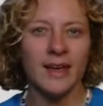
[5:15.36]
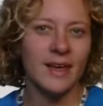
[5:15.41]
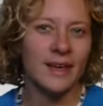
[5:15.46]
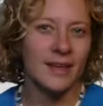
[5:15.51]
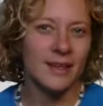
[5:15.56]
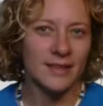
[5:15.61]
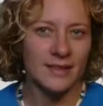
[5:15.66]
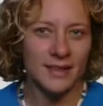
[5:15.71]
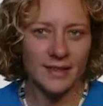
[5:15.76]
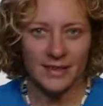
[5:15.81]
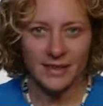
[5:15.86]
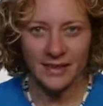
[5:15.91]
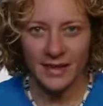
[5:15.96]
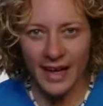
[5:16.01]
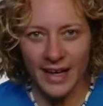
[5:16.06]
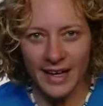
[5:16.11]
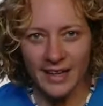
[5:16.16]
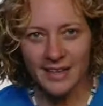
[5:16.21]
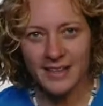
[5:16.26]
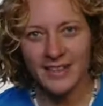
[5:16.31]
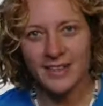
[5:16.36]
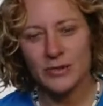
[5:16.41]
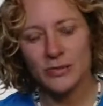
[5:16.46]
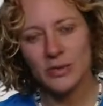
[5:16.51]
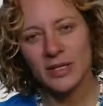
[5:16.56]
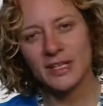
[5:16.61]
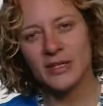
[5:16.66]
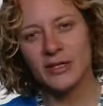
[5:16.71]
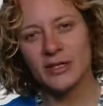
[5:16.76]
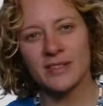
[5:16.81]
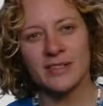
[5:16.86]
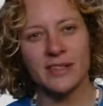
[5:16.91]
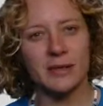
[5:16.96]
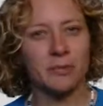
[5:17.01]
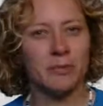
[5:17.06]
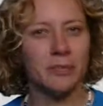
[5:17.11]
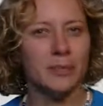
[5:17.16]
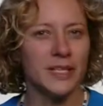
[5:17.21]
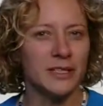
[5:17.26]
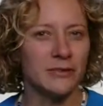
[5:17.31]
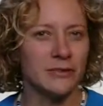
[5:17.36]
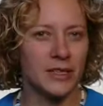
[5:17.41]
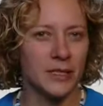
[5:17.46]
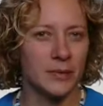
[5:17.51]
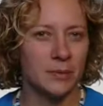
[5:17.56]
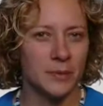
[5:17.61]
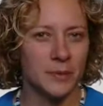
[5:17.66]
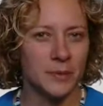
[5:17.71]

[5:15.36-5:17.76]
Since x is really just a bit flip,